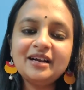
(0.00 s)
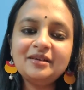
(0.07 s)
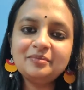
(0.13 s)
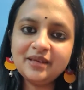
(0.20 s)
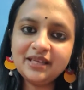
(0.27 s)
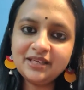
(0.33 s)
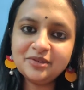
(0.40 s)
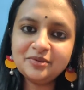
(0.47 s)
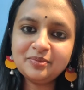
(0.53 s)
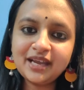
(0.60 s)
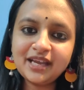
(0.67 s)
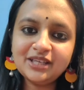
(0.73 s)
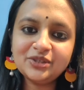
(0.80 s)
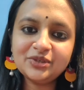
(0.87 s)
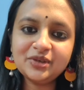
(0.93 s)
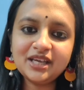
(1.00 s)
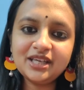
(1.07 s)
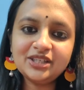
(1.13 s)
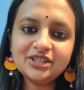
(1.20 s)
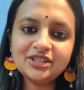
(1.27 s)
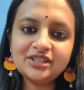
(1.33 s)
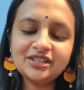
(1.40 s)
completed my
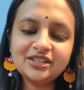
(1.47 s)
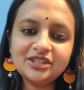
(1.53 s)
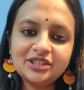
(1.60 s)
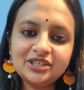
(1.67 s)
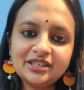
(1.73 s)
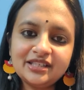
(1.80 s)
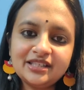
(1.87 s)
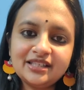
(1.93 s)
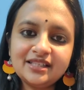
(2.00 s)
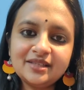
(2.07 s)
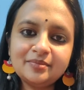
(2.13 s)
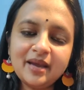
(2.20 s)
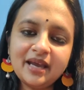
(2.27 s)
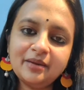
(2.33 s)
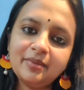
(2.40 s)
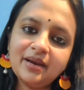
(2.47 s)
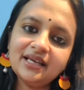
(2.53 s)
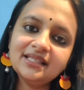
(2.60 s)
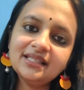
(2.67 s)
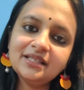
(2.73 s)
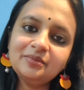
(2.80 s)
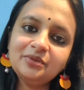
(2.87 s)
education in journalism and
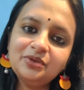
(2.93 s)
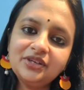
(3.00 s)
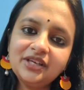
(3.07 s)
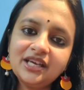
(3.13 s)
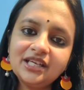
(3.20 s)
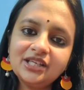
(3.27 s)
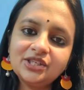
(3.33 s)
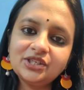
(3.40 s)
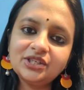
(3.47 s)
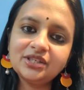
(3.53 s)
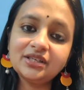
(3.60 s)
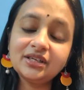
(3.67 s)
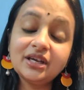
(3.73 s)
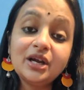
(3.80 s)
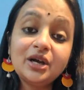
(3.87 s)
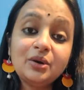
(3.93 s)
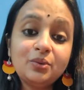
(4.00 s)
mass communication,